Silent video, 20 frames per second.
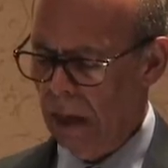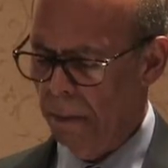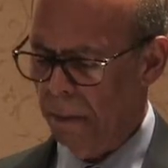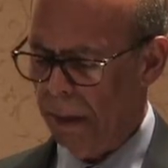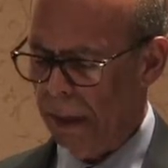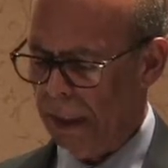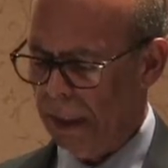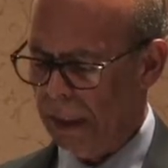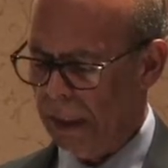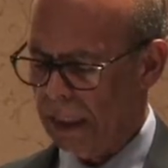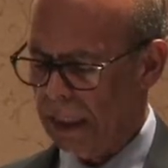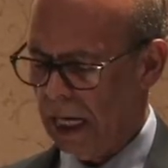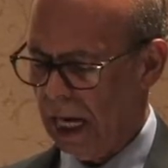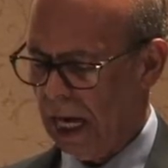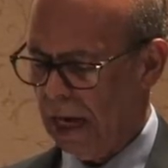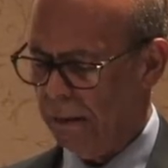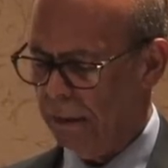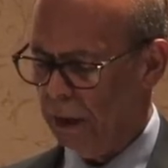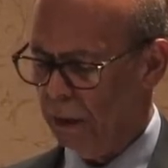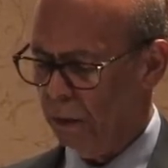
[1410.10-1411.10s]
But in the
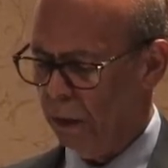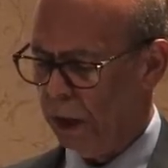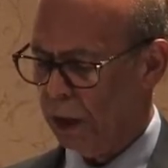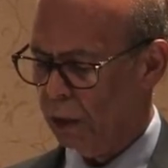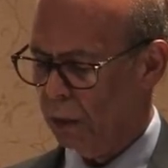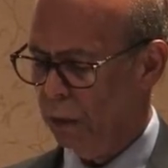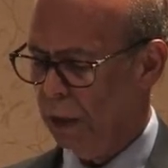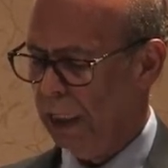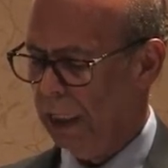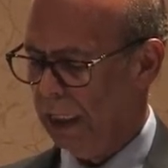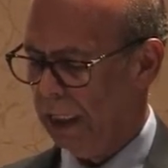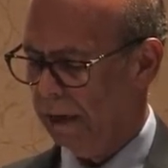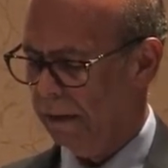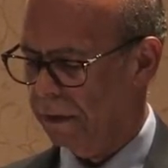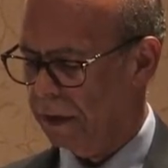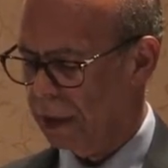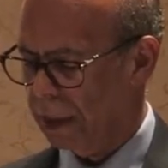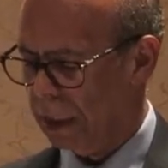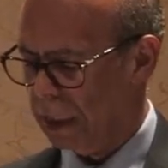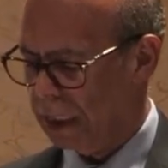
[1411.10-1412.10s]
time in which we live,
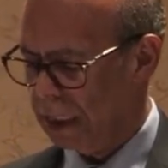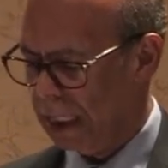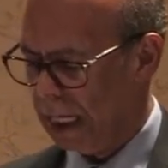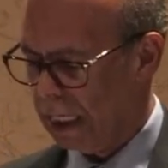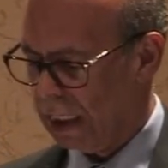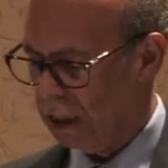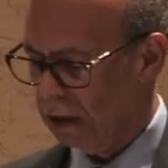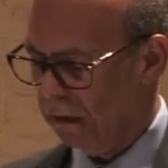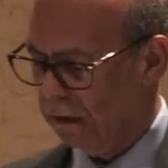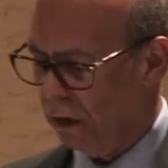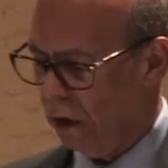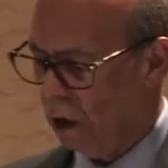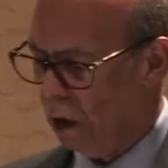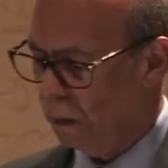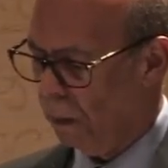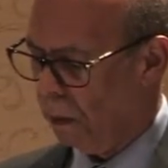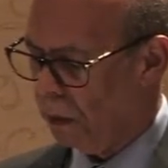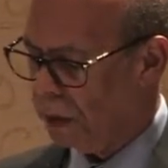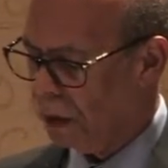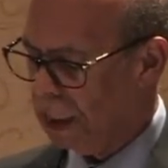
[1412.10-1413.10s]
success of
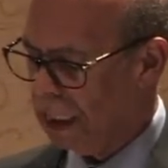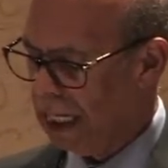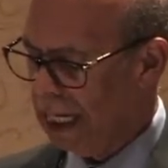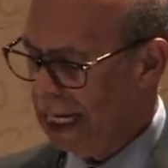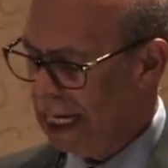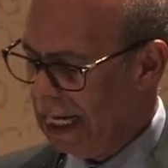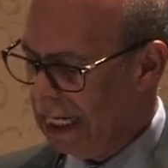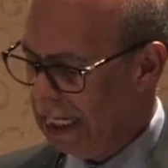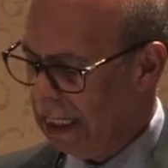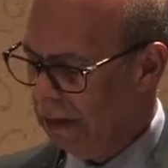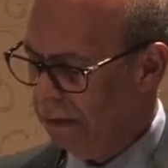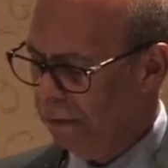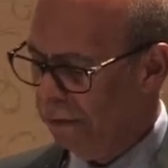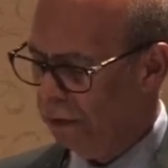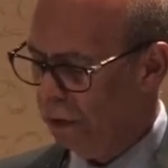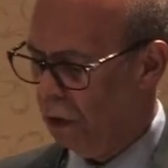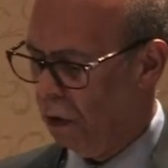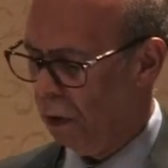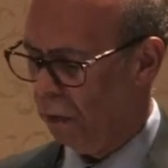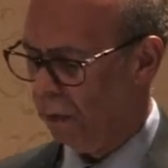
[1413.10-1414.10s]
almost any
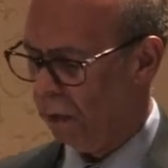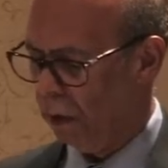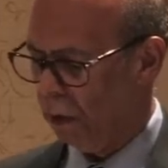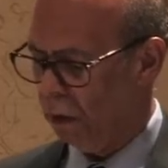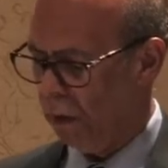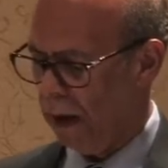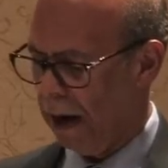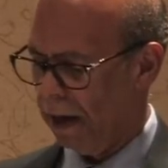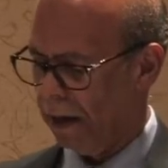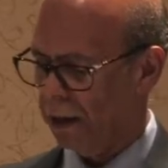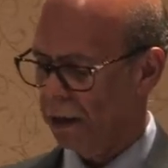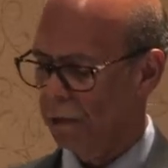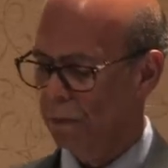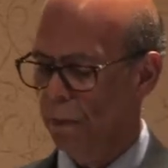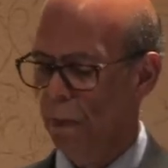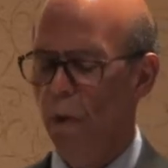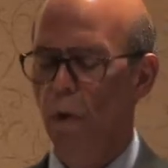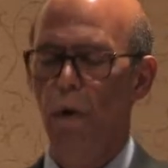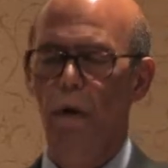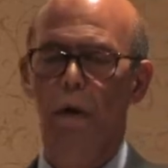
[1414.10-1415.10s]
form requires
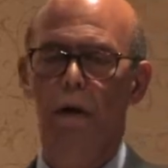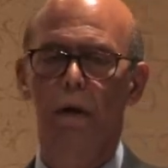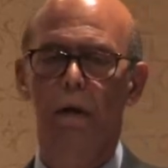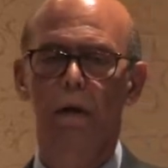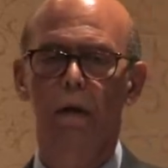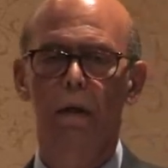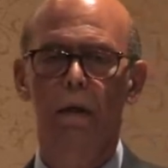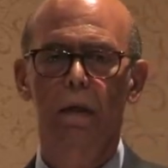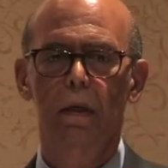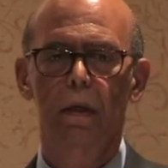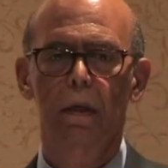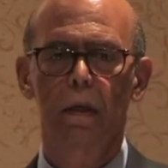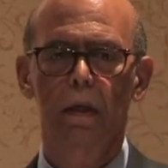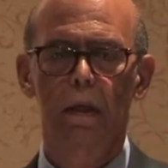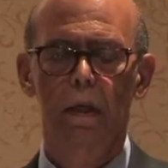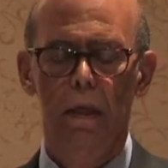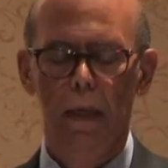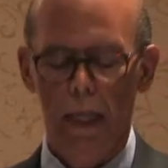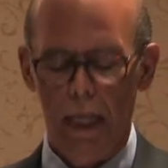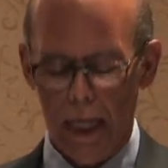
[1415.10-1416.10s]
more
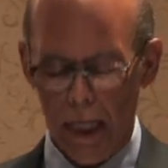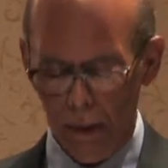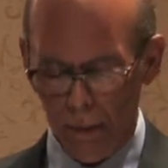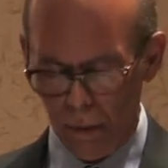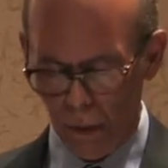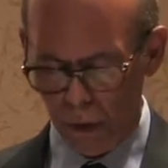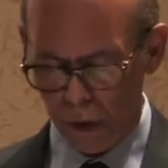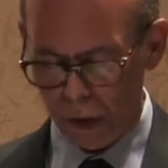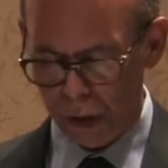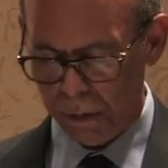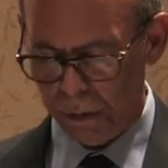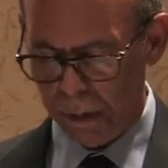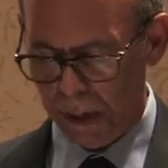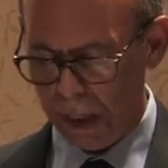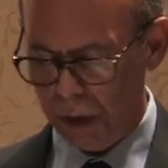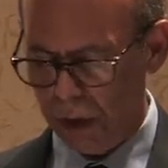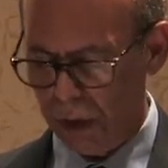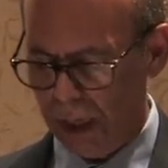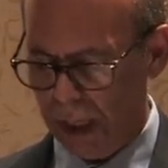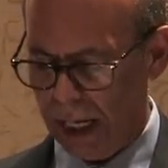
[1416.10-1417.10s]
and more
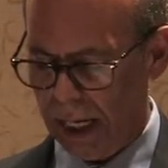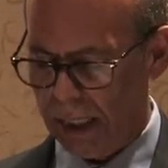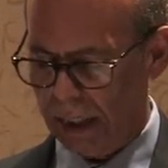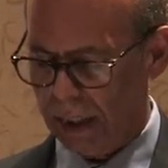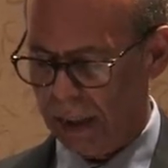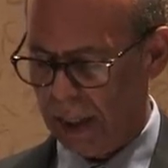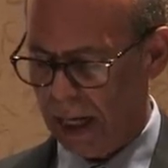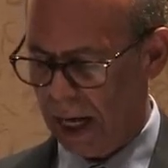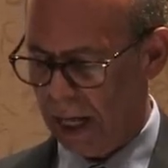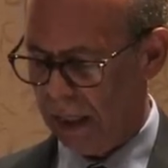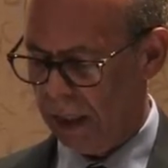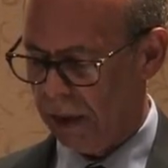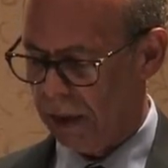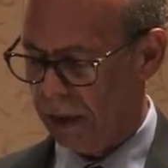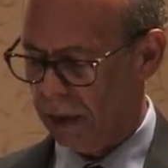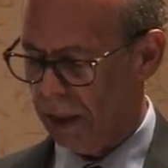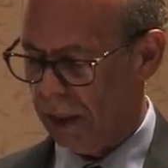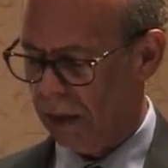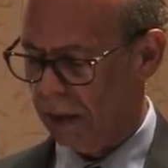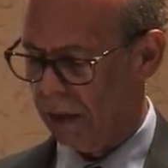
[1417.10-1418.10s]
specialized knowledge
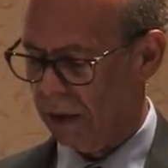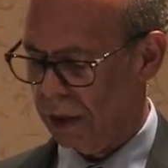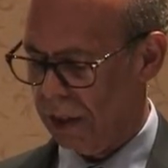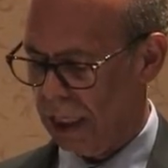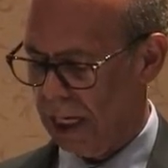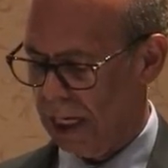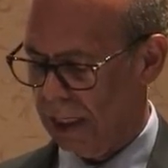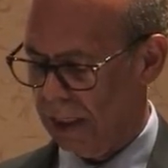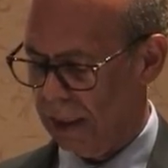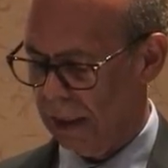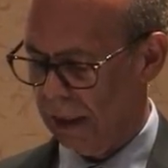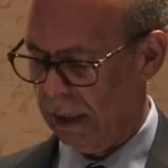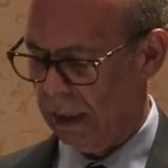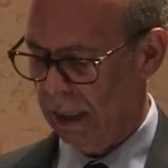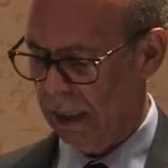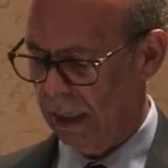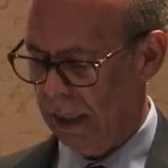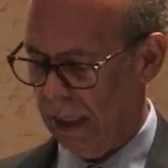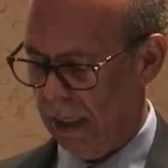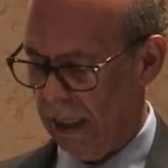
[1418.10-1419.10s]
and understanding
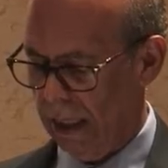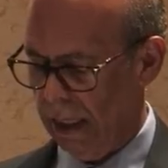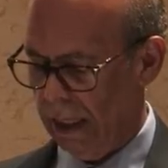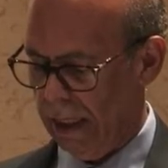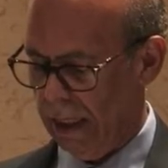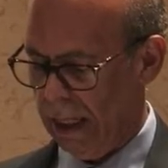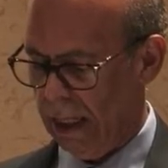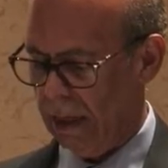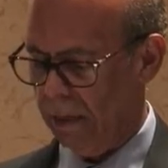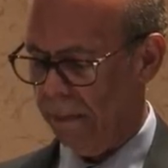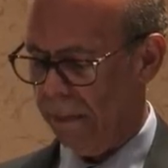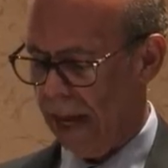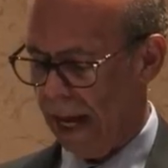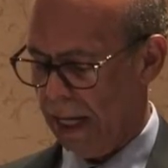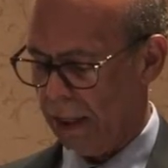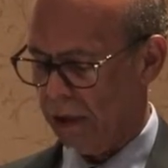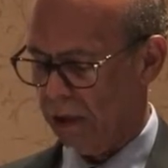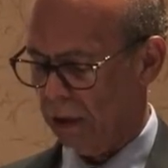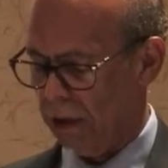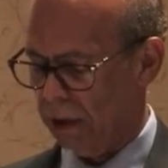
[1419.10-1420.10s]
than a
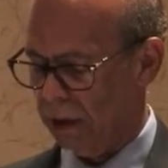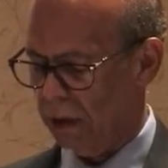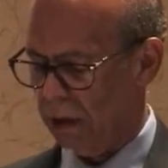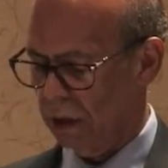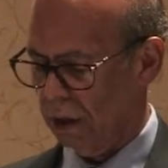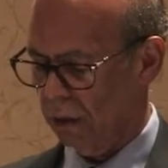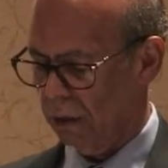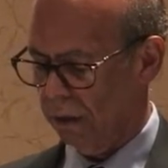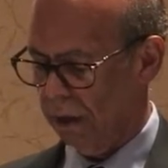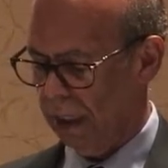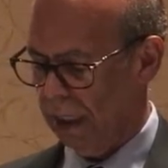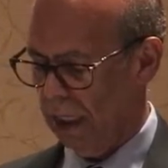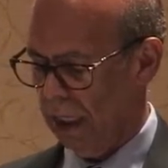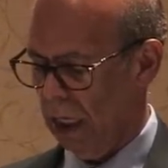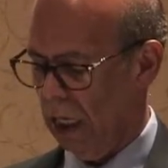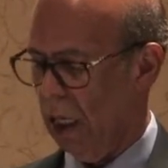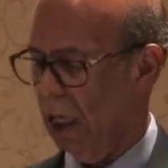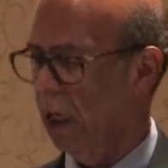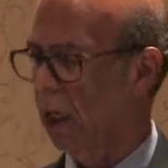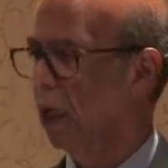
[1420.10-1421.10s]
bachelor's degree
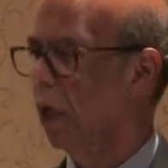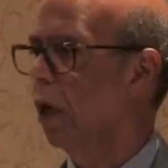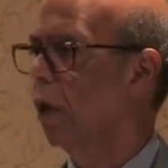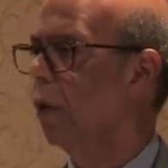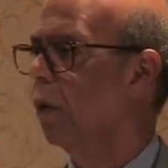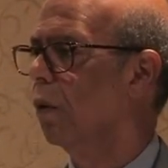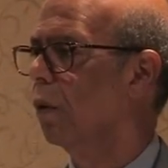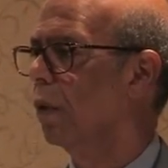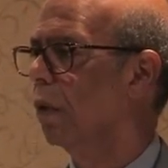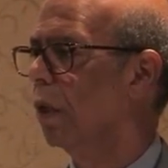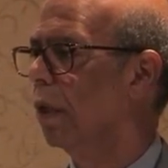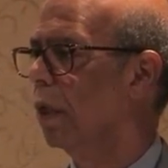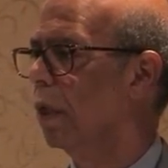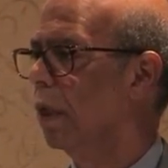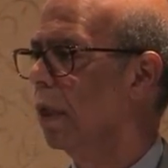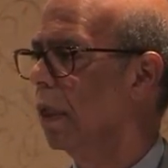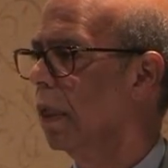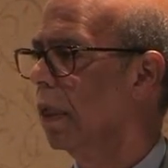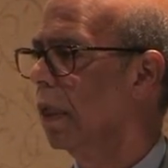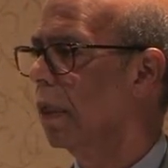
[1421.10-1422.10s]
alone
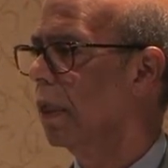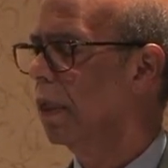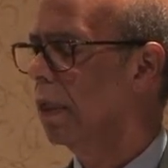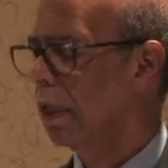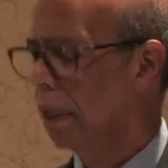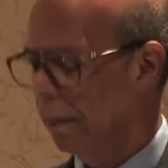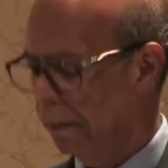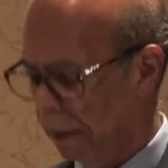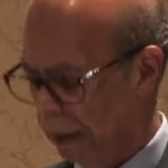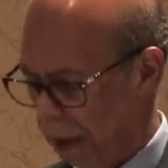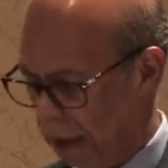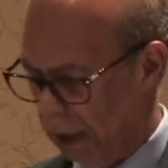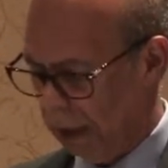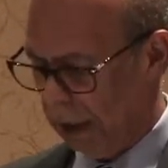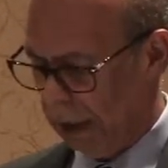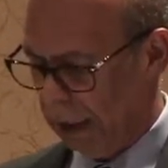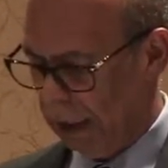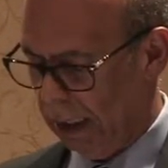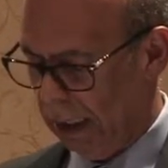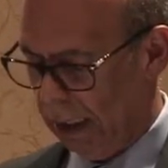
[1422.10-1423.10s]

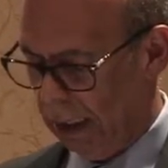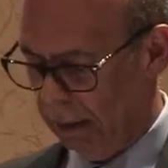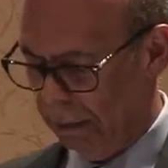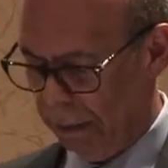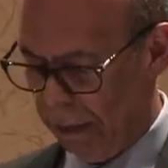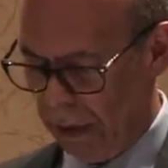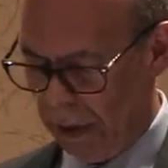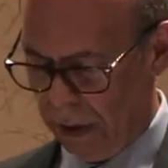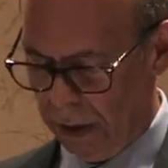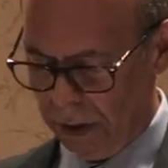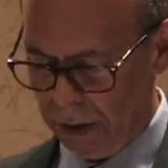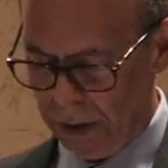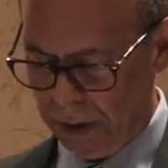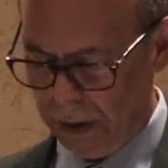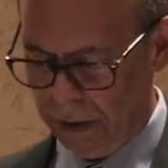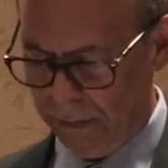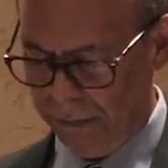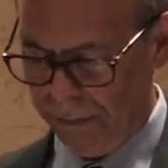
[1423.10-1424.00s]
typically imparts.